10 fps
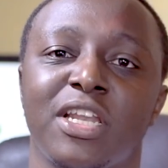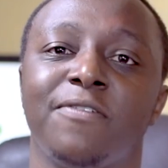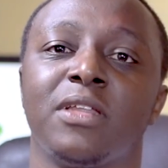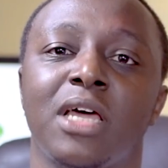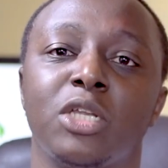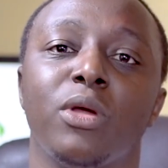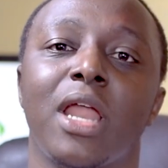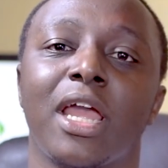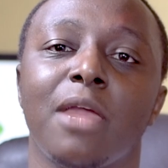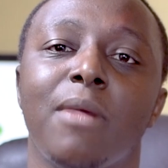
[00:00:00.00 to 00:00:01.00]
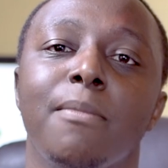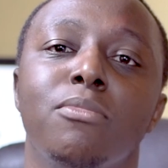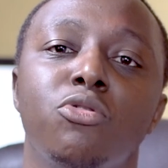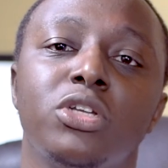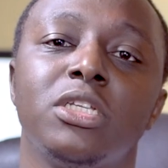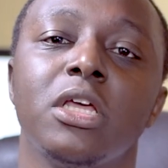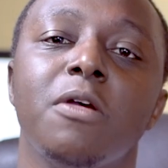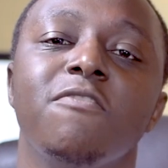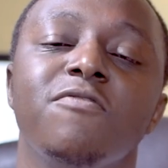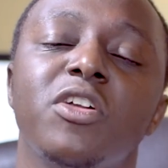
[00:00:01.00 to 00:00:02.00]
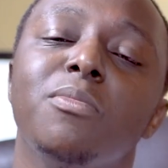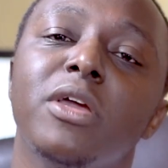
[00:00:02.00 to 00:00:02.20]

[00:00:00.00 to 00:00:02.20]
And after that, when I came, I booked very